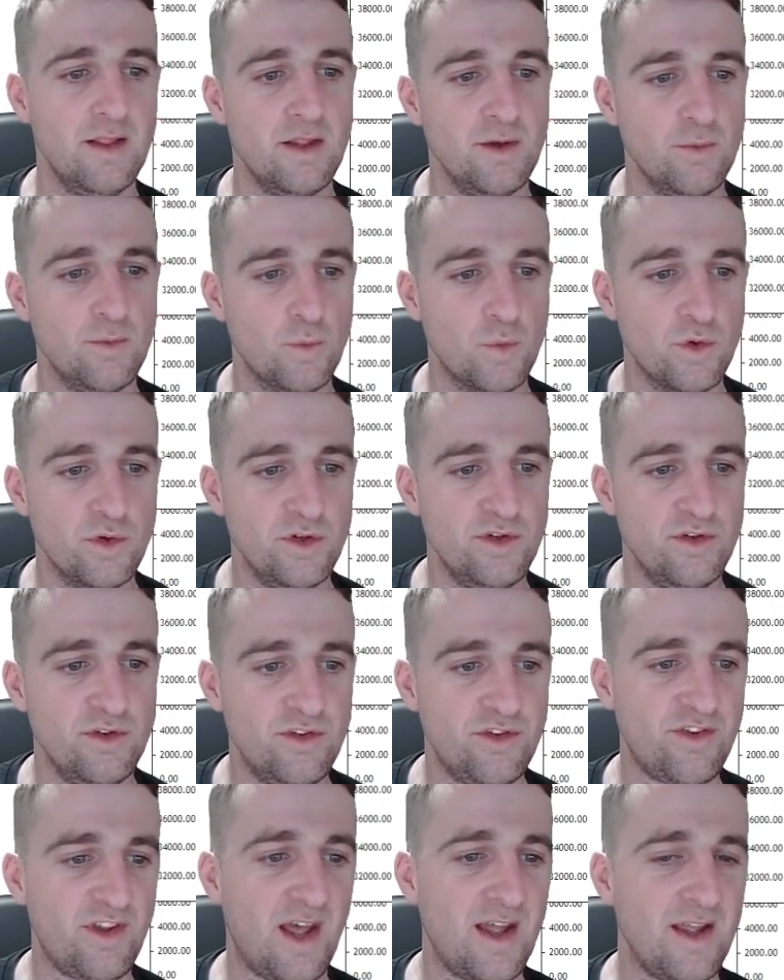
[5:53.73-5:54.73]
would
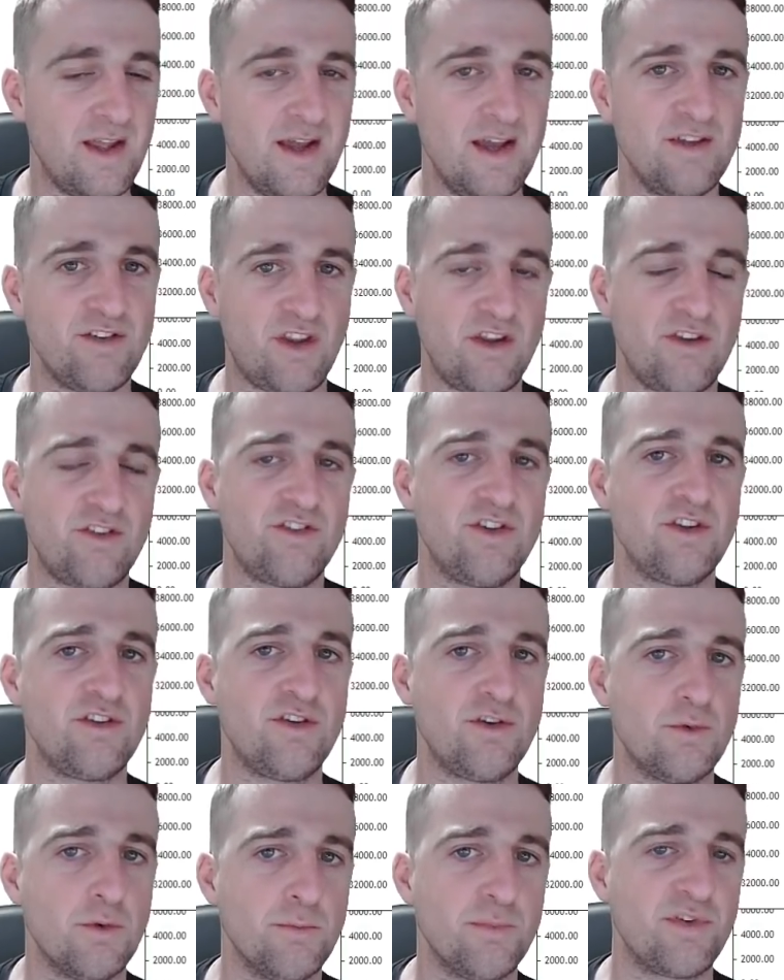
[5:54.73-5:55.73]
say is a
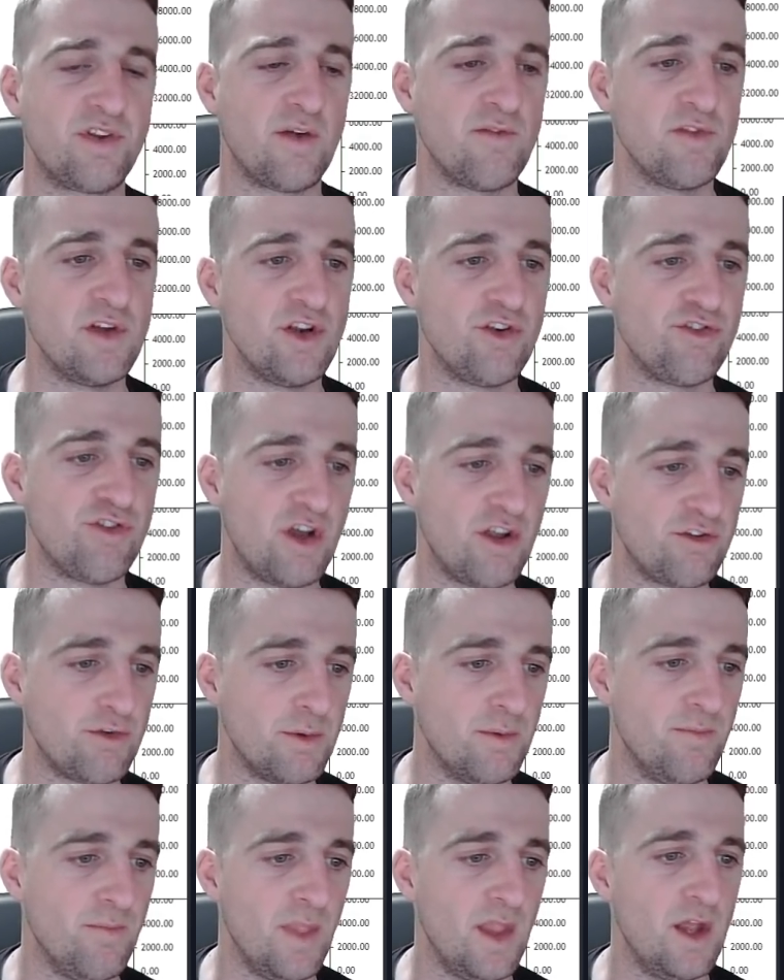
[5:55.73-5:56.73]
61%
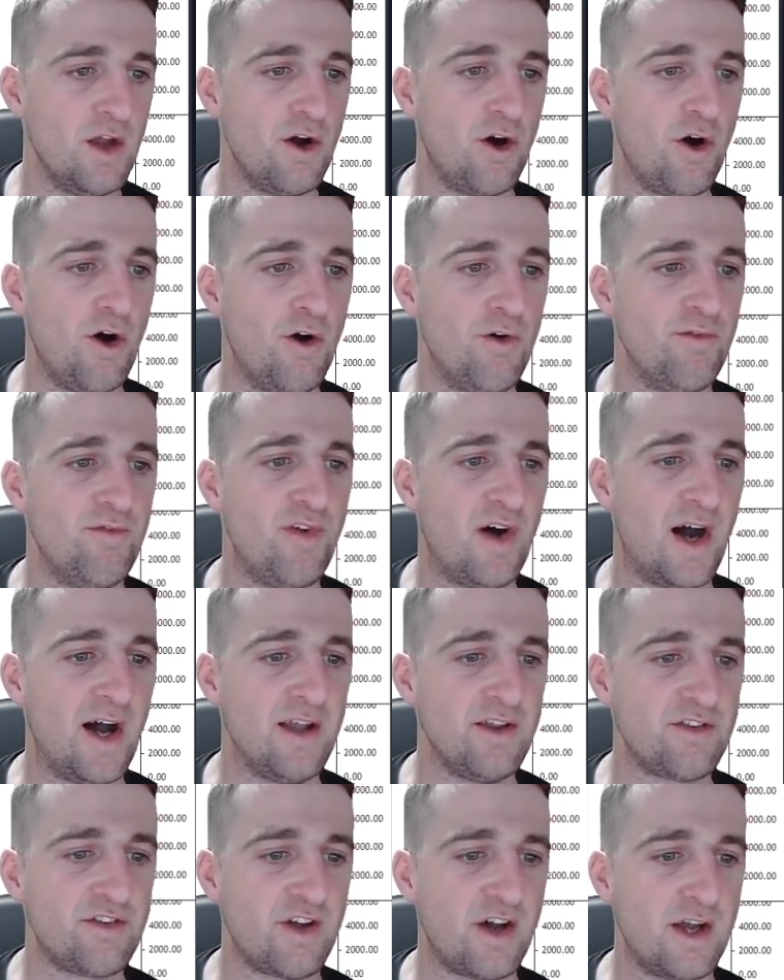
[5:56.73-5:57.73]
retracement of that
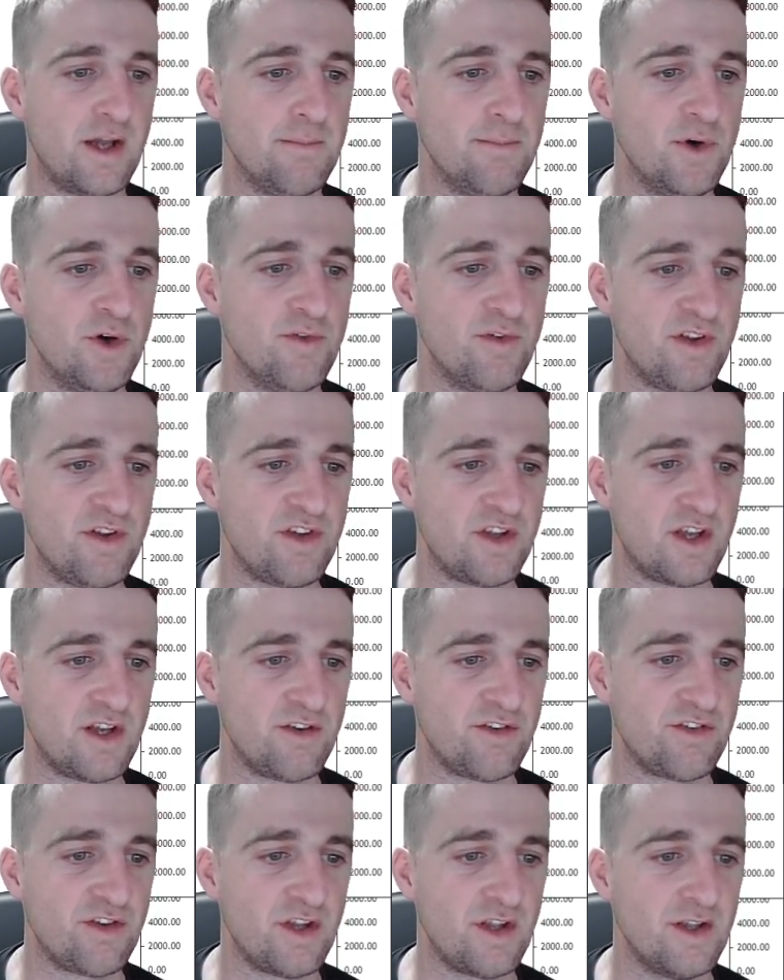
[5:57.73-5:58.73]
entire move. As you
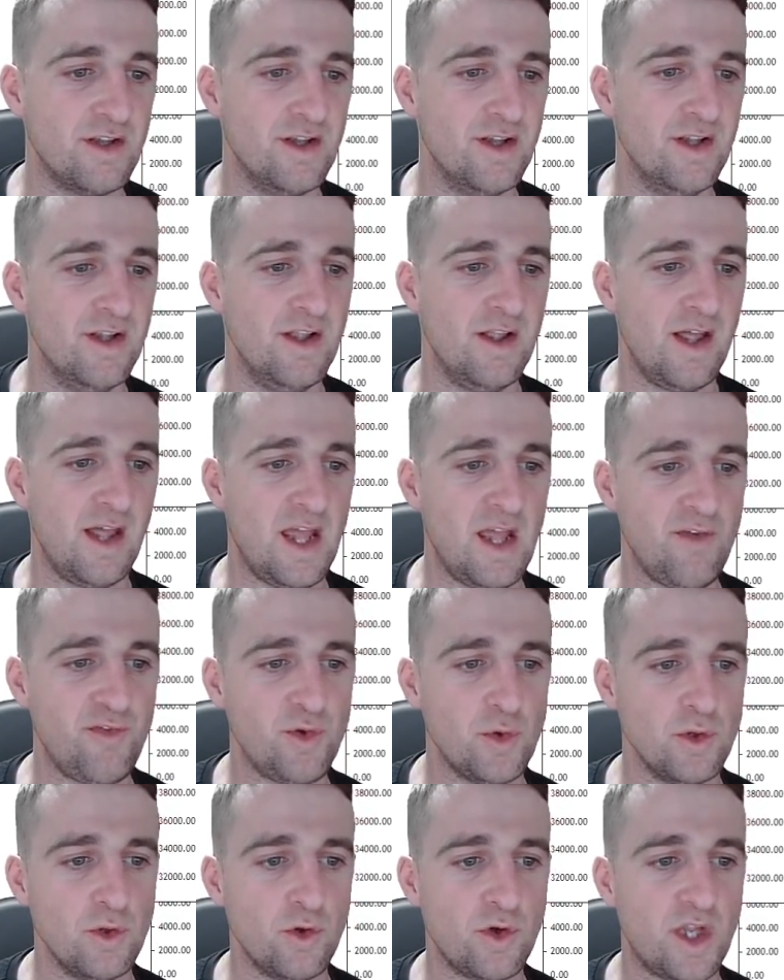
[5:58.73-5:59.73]
can see, if
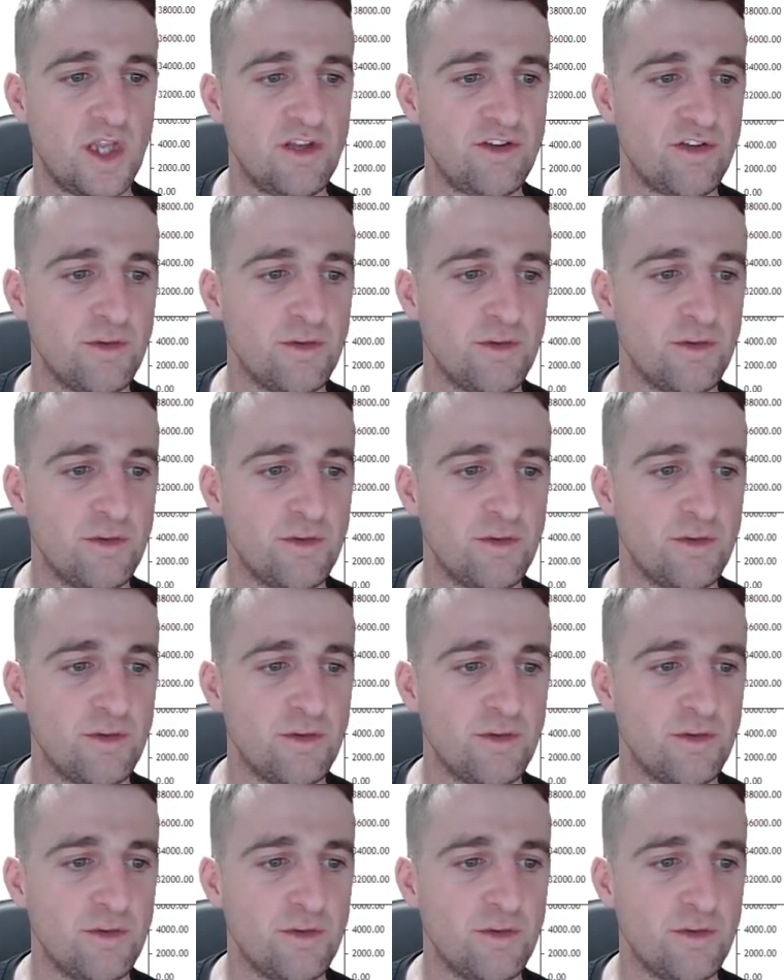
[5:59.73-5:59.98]
you're looking